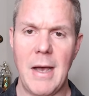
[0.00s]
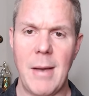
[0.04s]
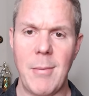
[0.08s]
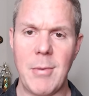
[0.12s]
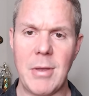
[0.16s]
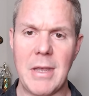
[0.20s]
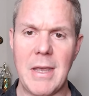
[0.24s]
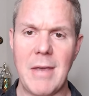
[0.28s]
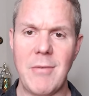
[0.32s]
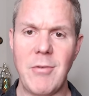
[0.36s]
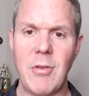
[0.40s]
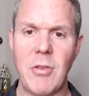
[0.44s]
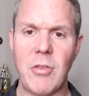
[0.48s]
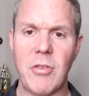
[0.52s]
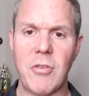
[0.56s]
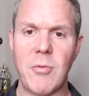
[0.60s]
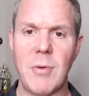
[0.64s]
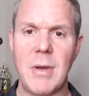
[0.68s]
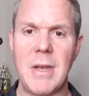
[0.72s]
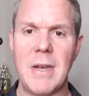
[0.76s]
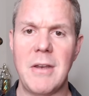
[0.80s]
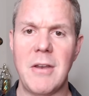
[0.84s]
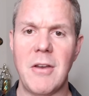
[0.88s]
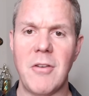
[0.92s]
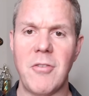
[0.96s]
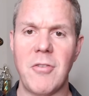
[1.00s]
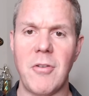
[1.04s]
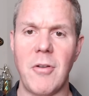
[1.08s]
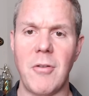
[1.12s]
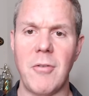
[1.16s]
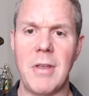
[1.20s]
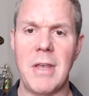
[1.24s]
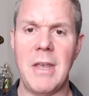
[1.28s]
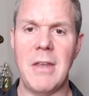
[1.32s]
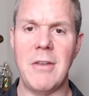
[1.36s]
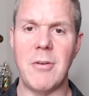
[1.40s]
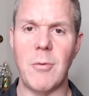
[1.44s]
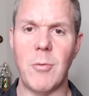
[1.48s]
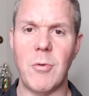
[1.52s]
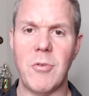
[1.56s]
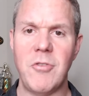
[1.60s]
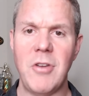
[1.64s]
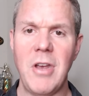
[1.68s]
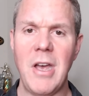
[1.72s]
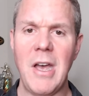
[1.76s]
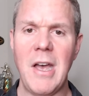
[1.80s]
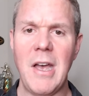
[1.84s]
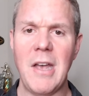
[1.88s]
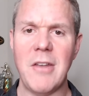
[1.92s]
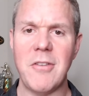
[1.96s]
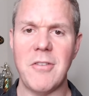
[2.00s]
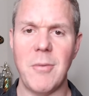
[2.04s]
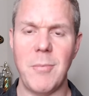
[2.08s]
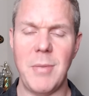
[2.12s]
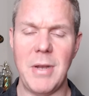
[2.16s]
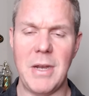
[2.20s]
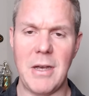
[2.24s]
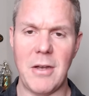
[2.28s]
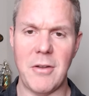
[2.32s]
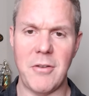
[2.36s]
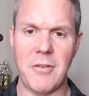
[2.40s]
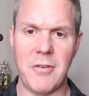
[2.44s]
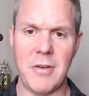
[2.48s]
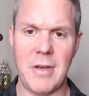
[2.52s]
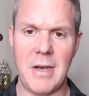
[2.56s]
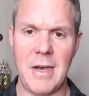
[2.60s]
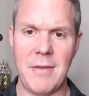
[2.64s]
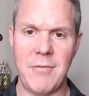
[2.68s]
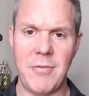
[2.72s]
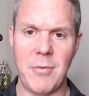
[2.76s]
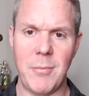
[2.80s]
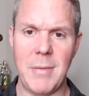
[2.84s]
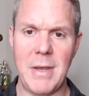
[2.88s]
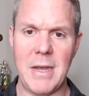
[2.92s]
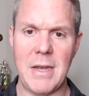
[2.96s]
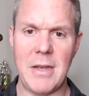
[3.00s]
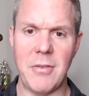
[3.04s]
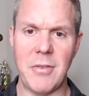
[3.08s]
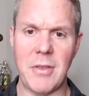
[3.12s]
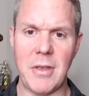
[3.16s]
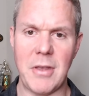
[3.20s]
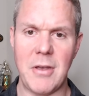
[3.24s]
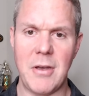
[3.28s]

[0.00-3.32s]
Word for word: I'm going to give you three additional leans that were just a bit outside from making the